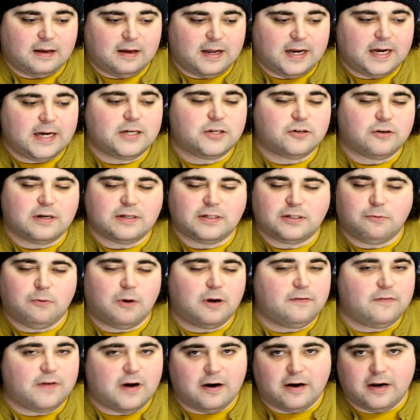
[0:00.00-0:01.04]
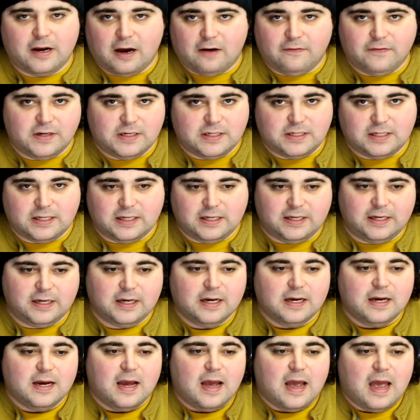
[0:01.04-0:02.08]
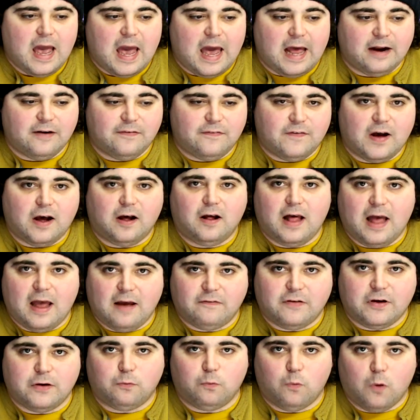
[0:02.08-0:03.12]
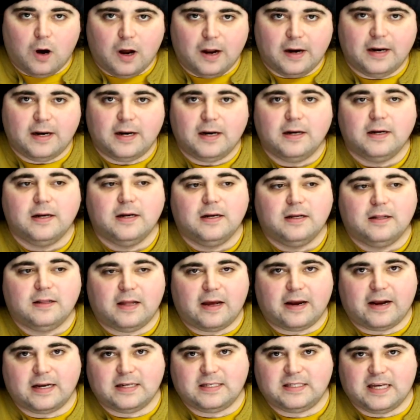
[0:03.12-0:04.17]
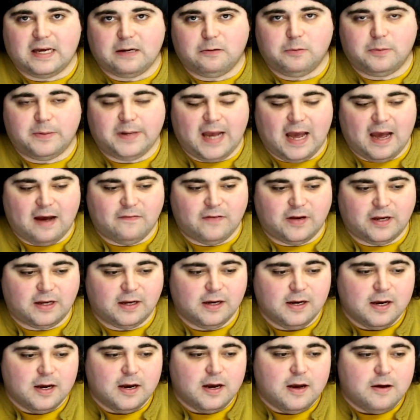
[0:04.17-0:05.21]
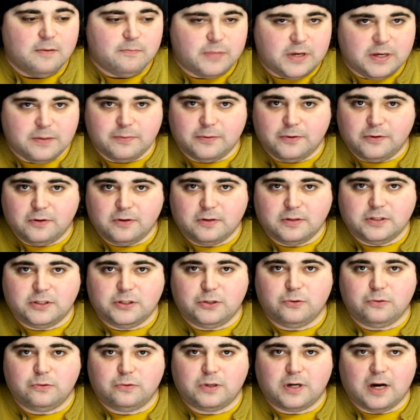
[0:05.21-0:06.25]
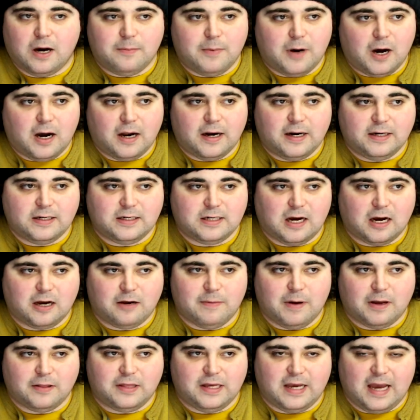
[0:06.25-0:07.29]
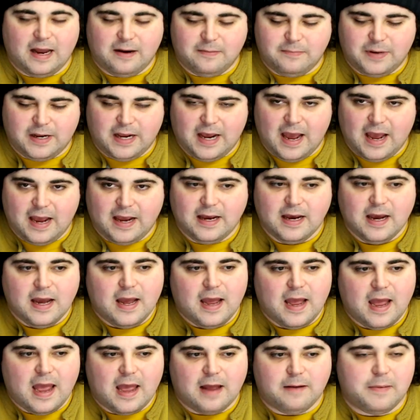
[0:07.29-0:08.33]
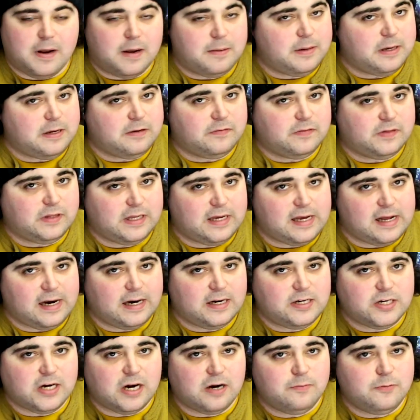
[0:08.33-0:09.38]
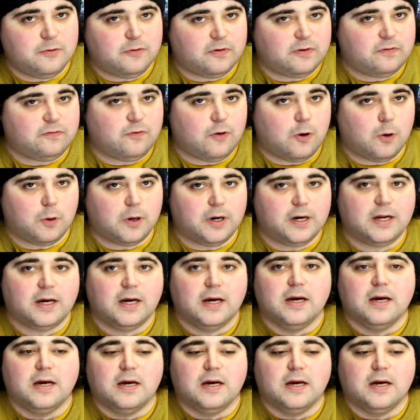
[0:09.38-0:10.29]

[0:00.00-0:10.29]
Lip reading: interesting one, a very obviously NFL heavy one. Like I said, we'll be having people to come on and talk about the NBA and maybe even the NHL moving forward.